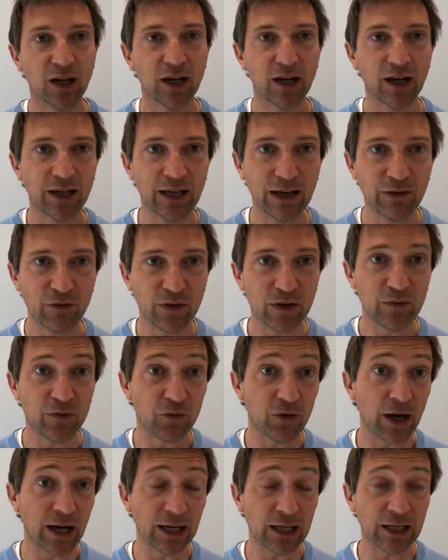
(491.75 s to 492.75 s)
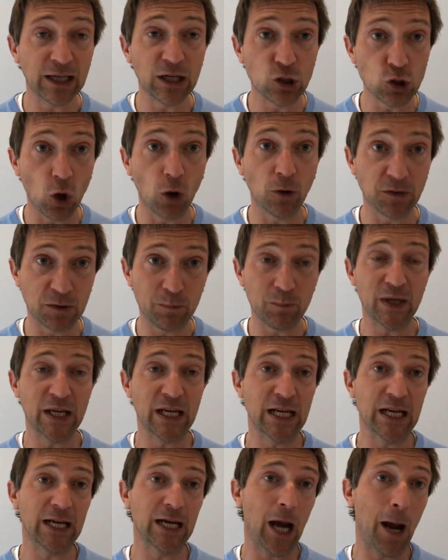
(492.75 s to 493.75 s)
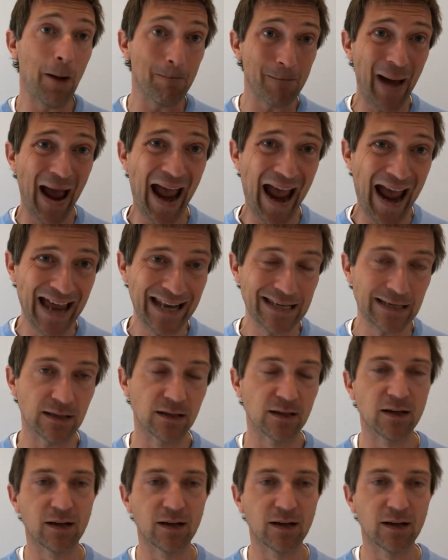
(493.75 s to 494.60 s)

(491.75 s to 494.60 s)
and frankly not being a man